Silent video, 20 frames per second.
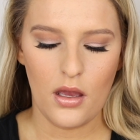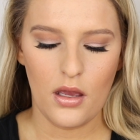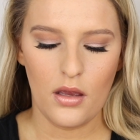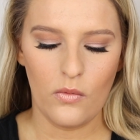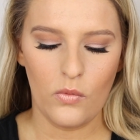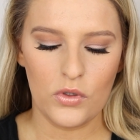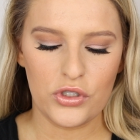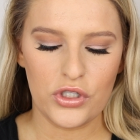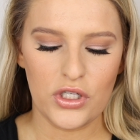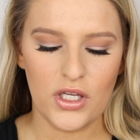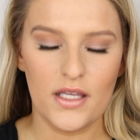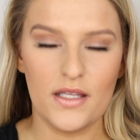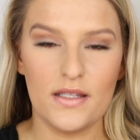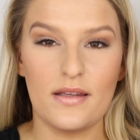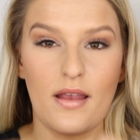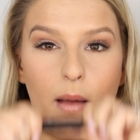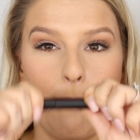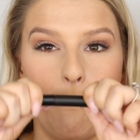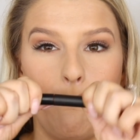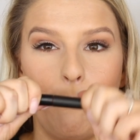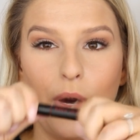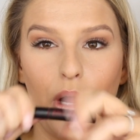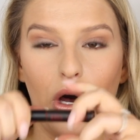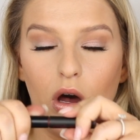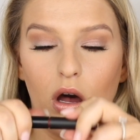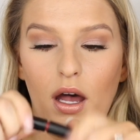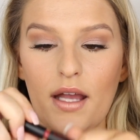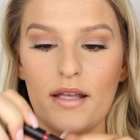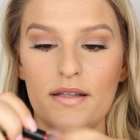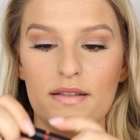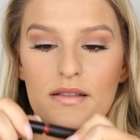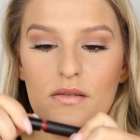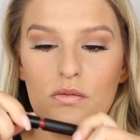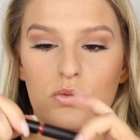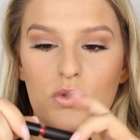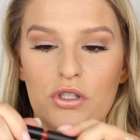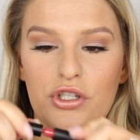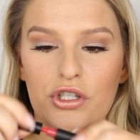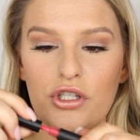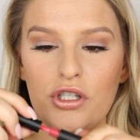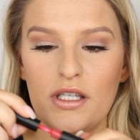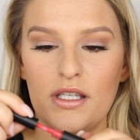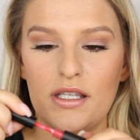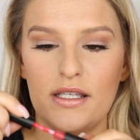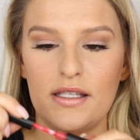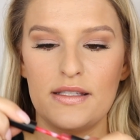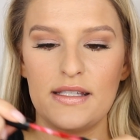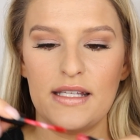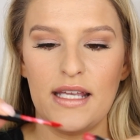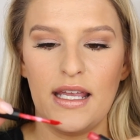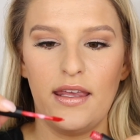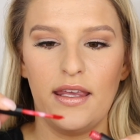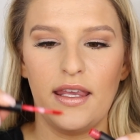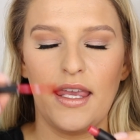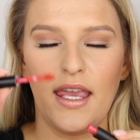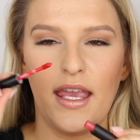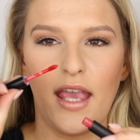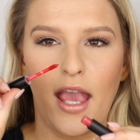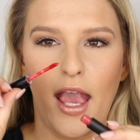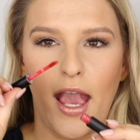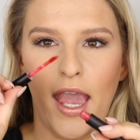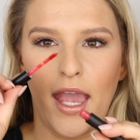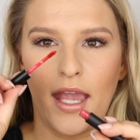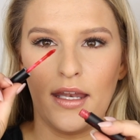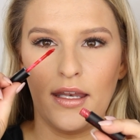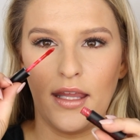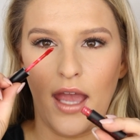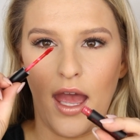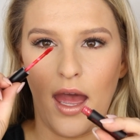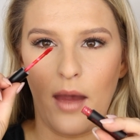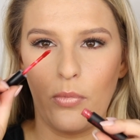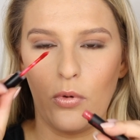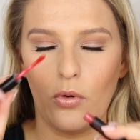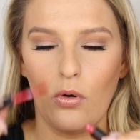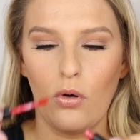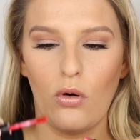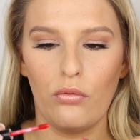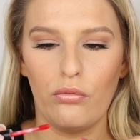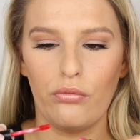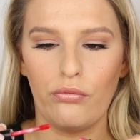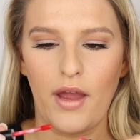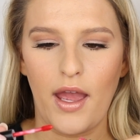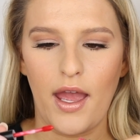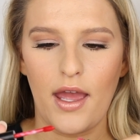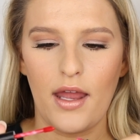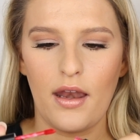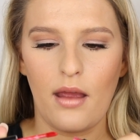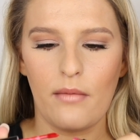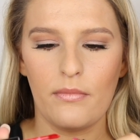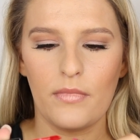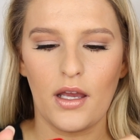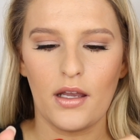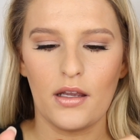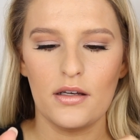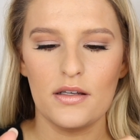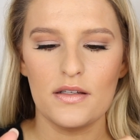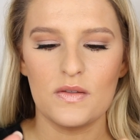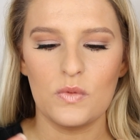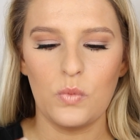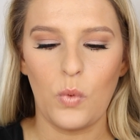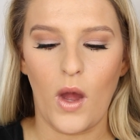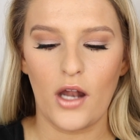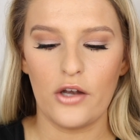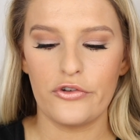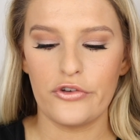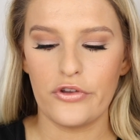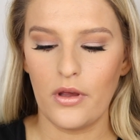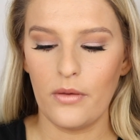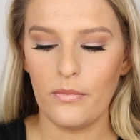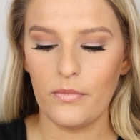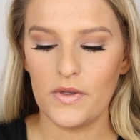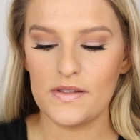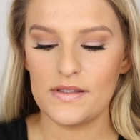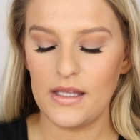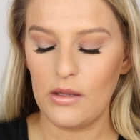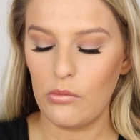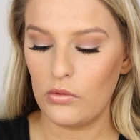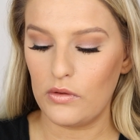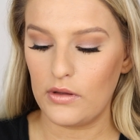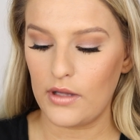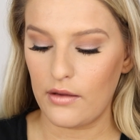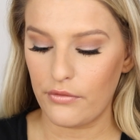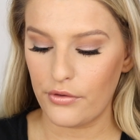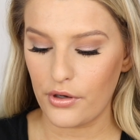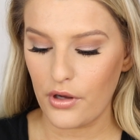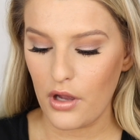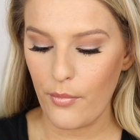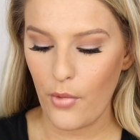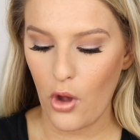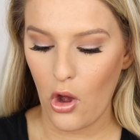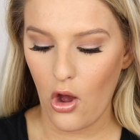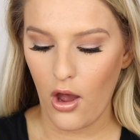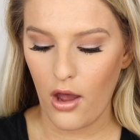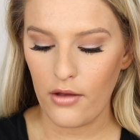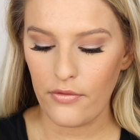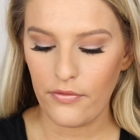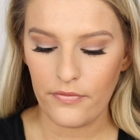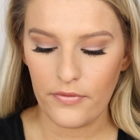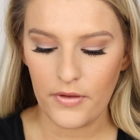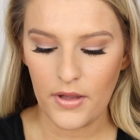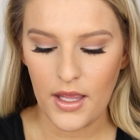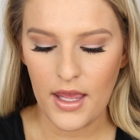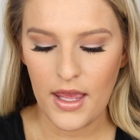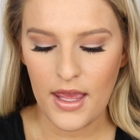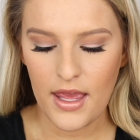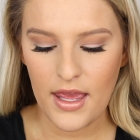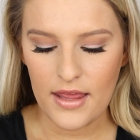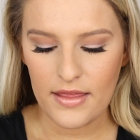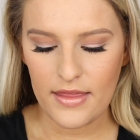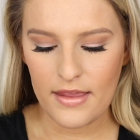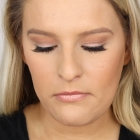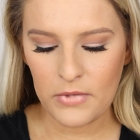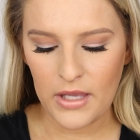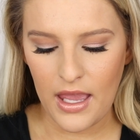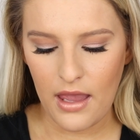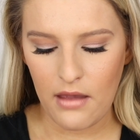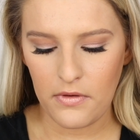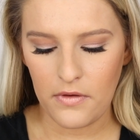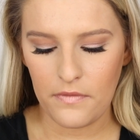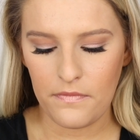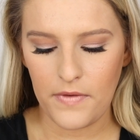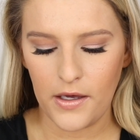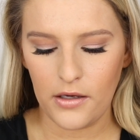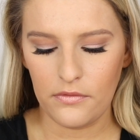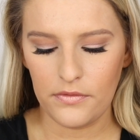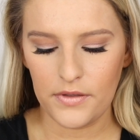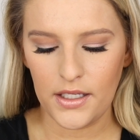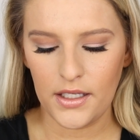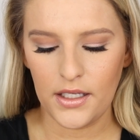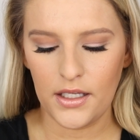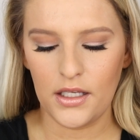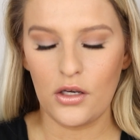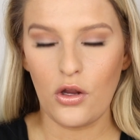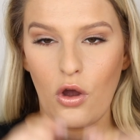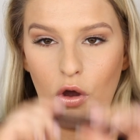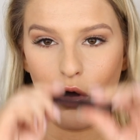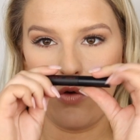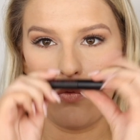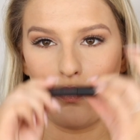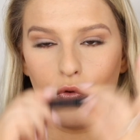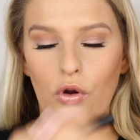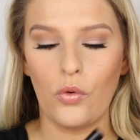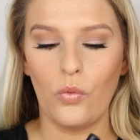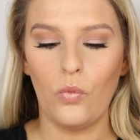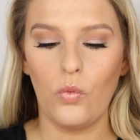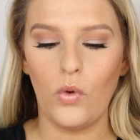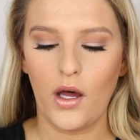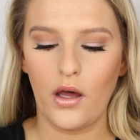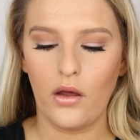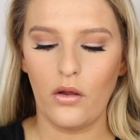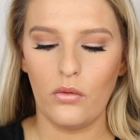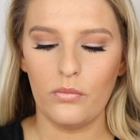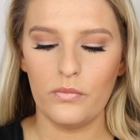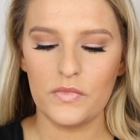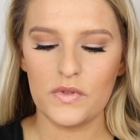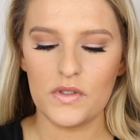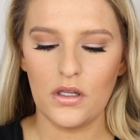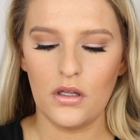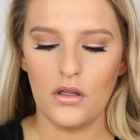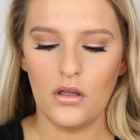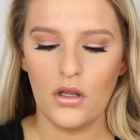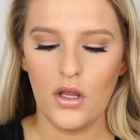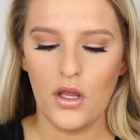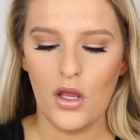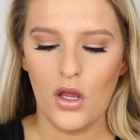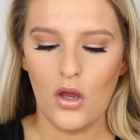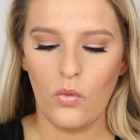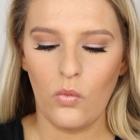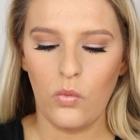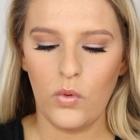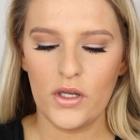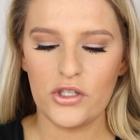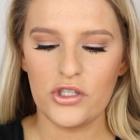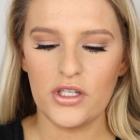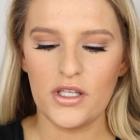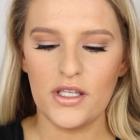which is Boss, which is a, a candy apple red. I'm not gonna swatch them because they will never come off. Then we have a Velvet in Overwhelmed, which